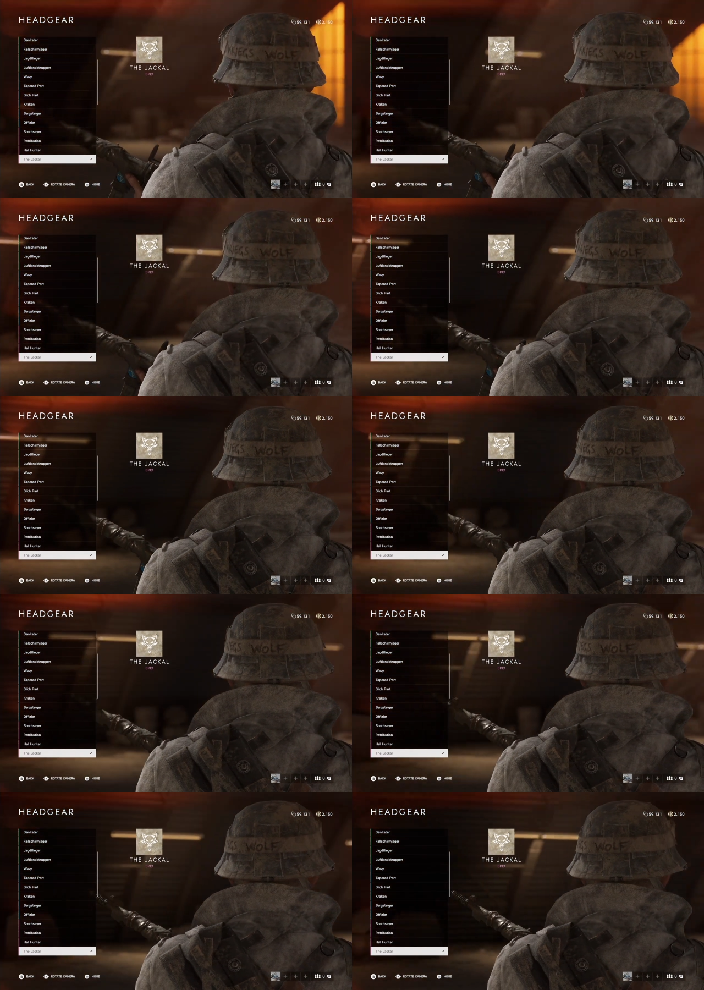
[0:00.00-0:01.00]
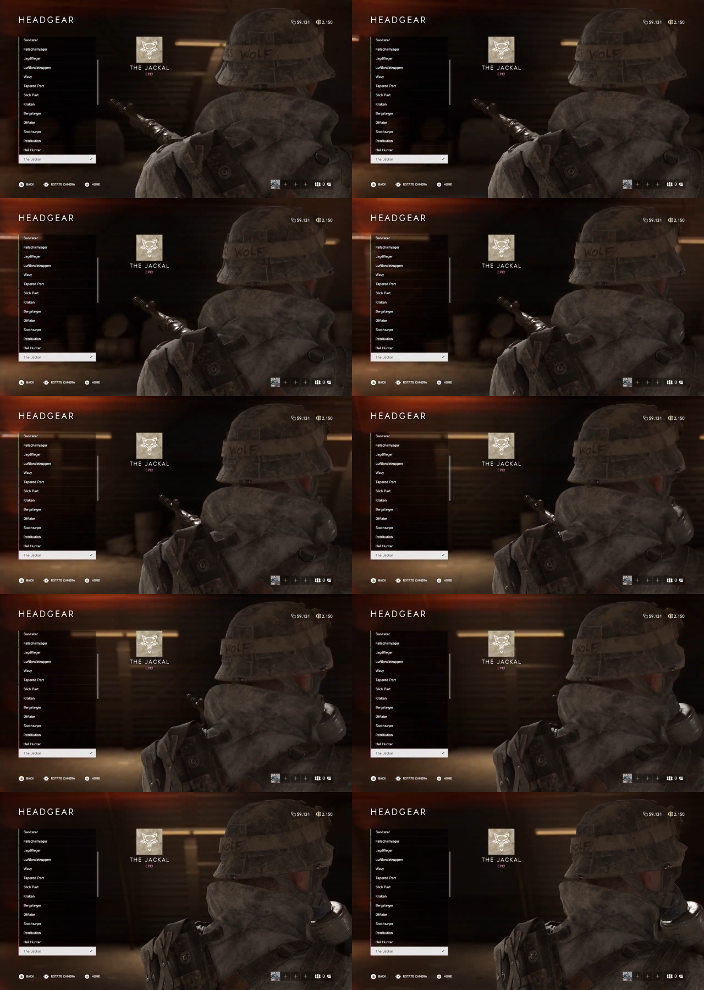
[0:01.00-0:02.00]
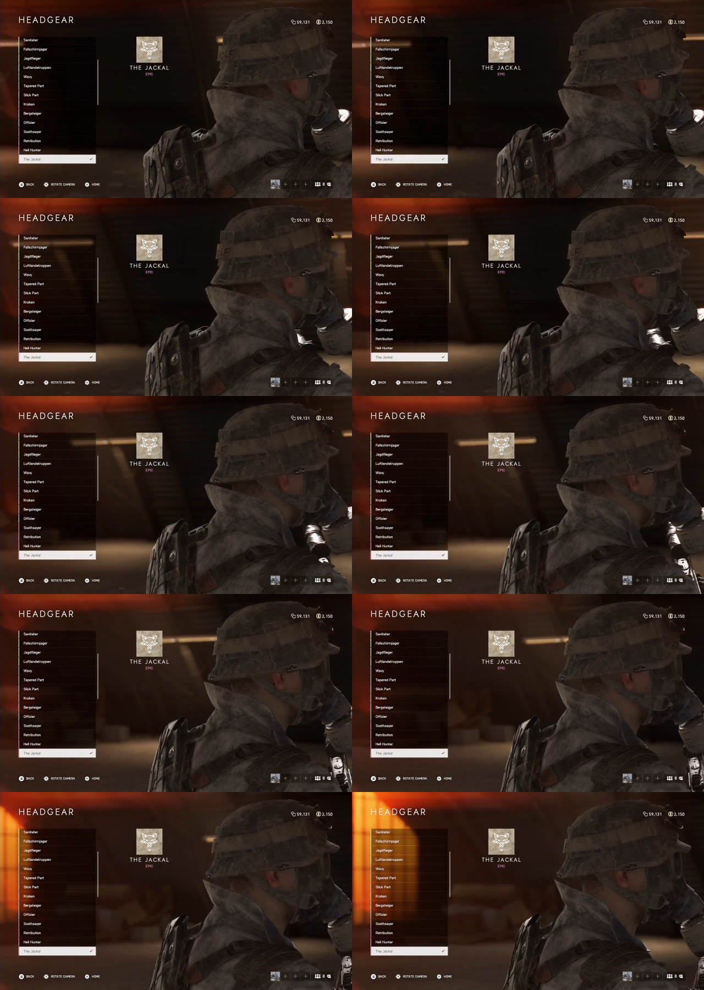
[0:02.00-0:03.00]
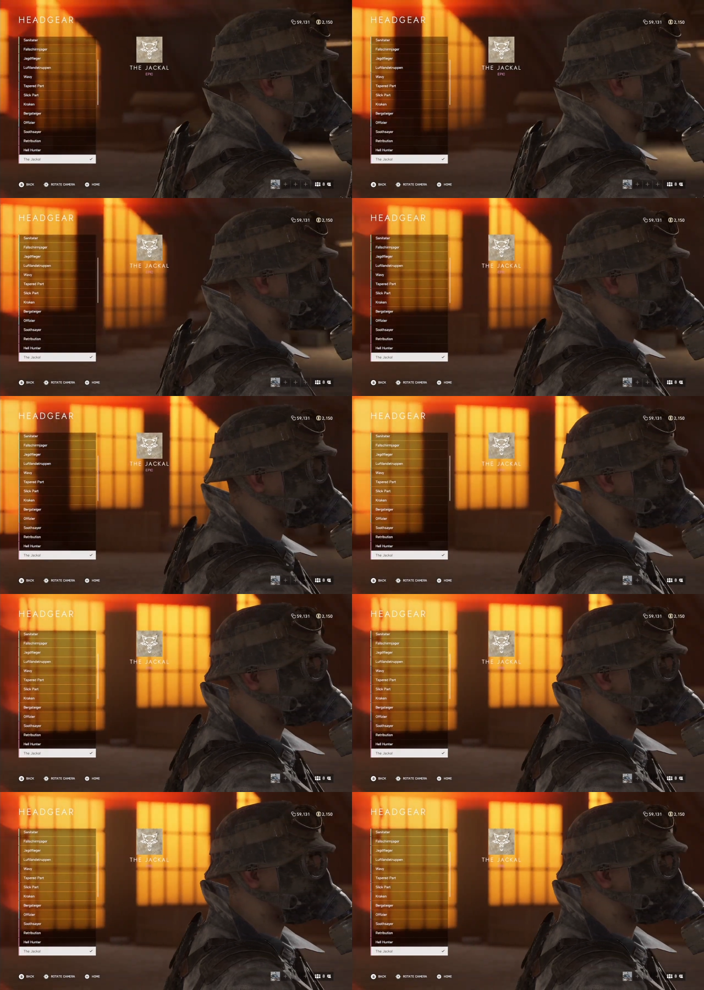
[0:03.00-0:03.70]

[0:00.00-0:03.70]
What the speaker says: [unreadable: no face in view]